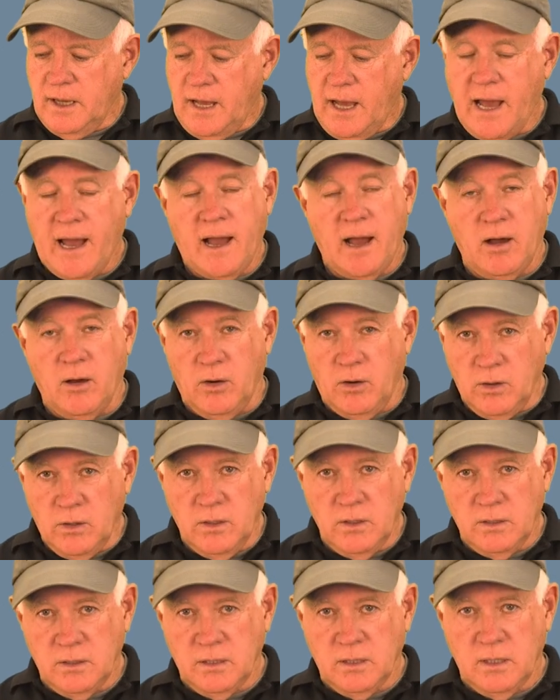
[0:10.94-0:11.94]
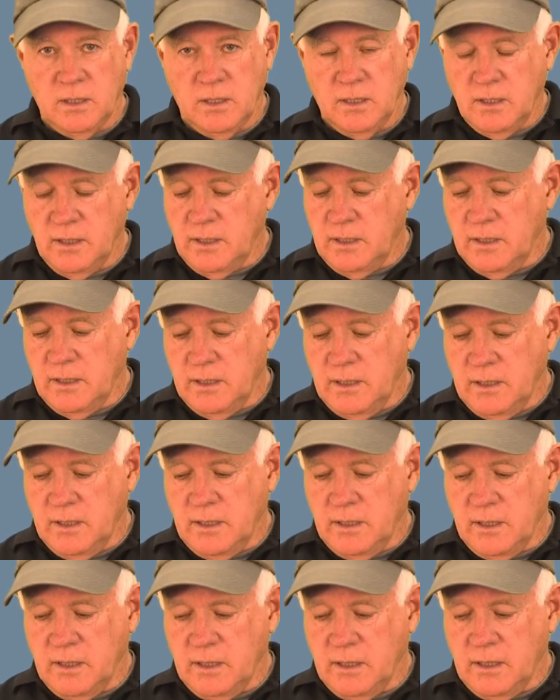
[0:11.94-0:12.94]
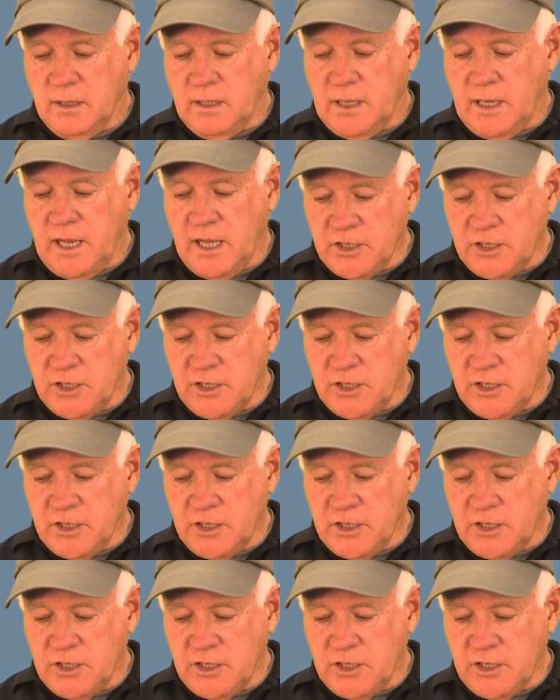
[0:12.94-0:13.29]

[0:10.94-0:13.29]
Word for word: how the